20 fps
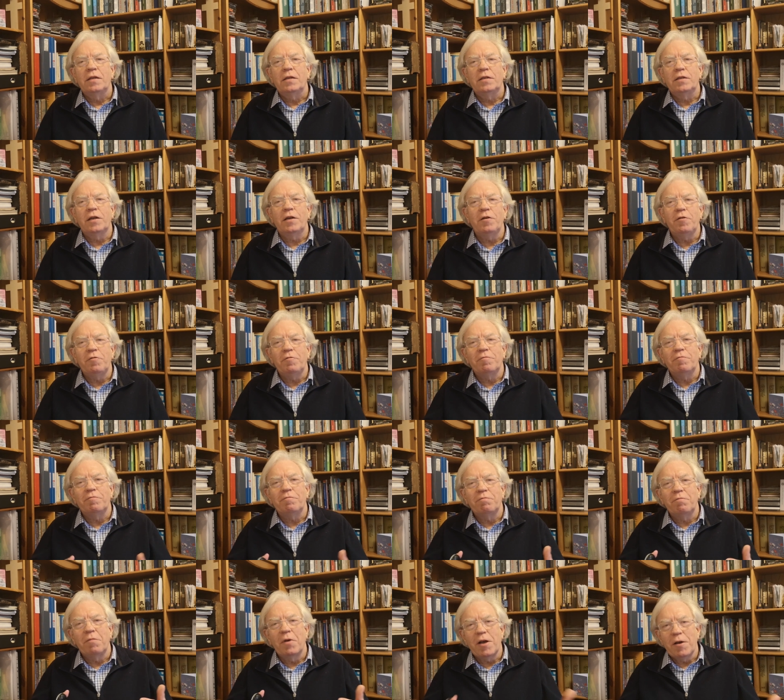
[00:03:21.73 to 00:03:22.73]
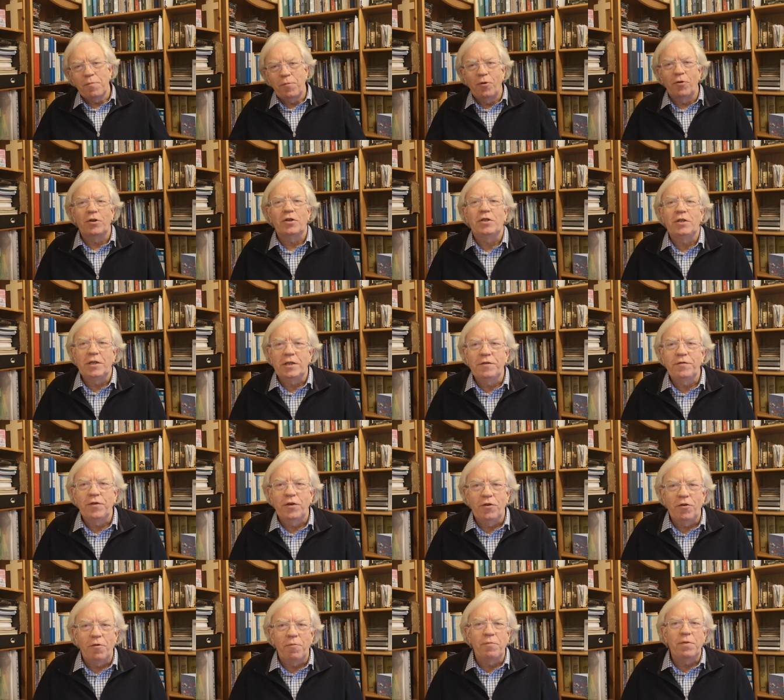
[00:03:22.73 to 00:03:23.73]
So, my apologies
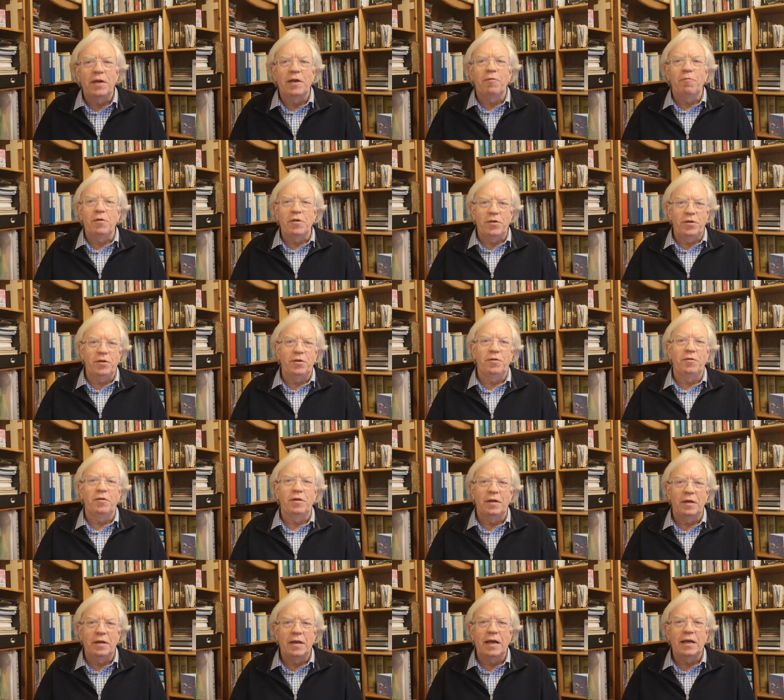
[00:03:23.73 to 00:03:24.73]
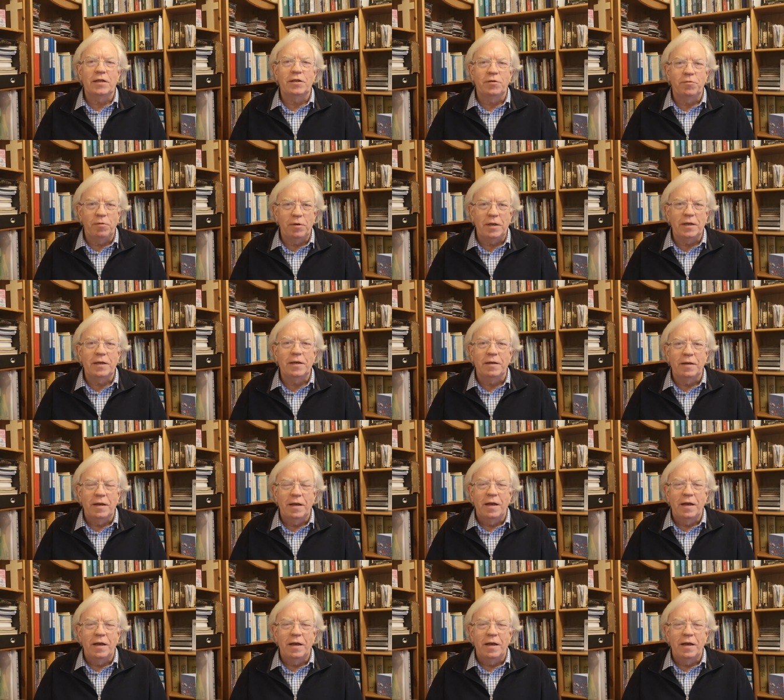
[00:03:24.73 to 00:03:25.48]
for not being with you next week,